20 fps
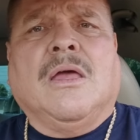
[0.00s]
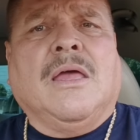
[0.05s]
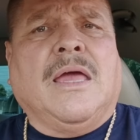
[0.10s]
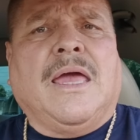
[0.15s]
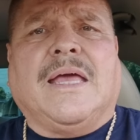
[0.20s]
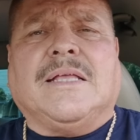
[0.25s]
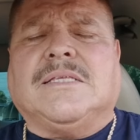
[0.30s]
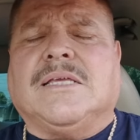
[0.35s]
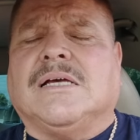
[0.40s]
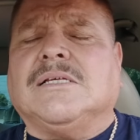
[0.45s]

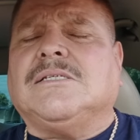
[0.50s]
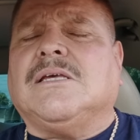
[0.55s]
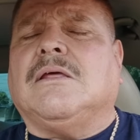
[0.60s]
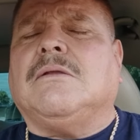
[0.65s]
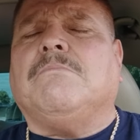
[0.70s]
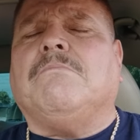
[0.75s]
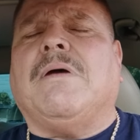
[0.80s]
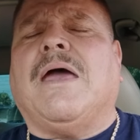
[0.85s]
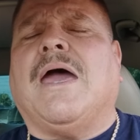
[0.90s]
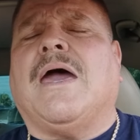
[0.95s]
It
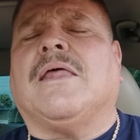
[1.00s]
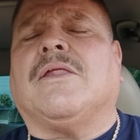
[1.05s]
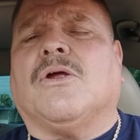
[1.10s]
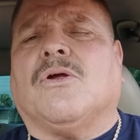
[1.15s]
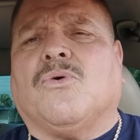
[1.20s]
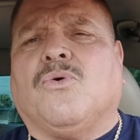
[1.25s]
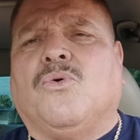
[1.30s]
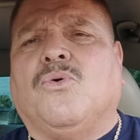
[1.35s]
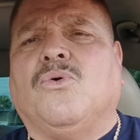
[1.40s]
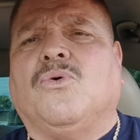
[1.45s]
doesn't matter
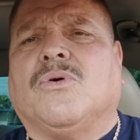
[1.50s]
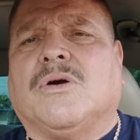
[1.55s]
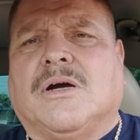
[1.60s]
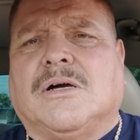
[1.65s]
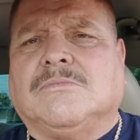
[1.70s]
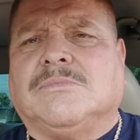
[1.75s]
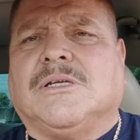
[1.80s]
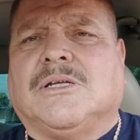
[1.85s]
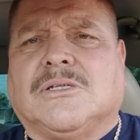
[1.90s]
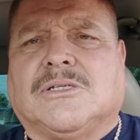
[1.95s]
who
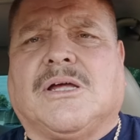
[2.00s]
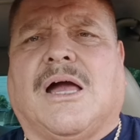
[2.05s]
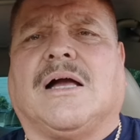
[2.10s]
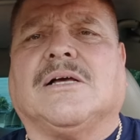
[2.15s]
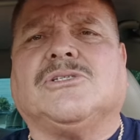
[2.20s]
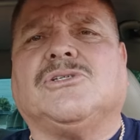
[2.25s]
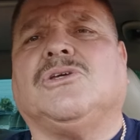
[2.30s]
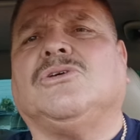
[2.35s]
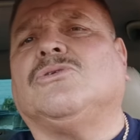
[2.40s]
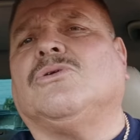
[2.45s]
comes and talks to you.